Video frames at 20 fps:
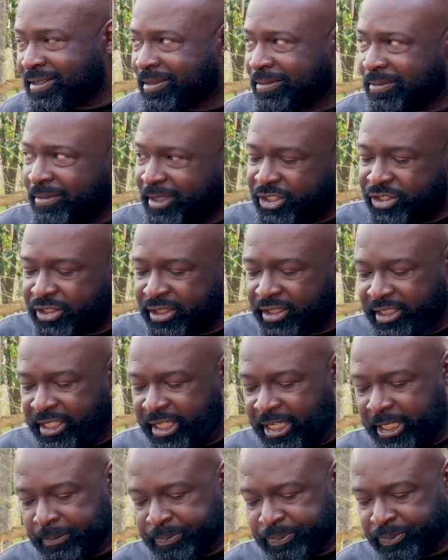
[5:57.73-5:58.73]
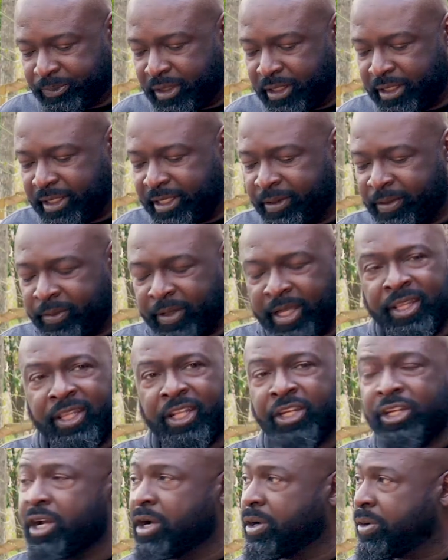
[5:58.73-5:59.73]
we should get in the
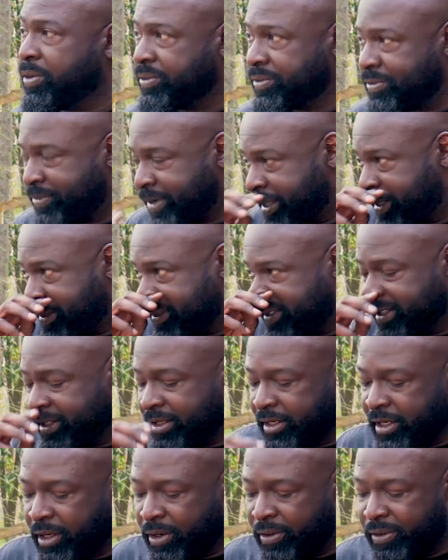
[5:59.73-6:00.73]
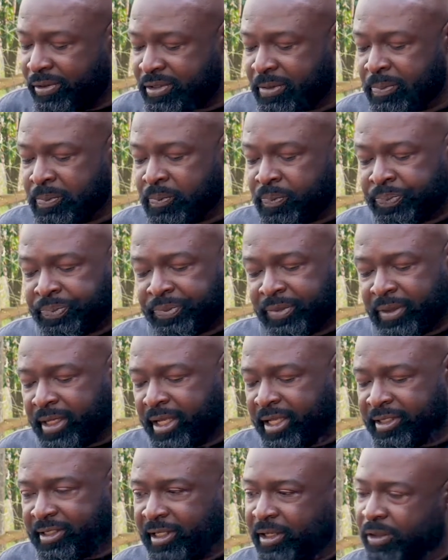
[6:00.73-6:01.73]
nose,
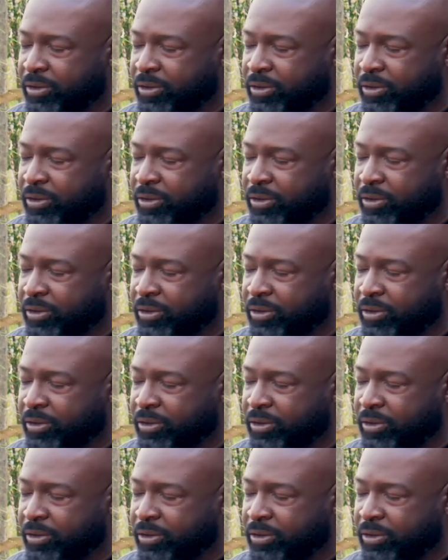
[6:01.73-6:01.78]
is a little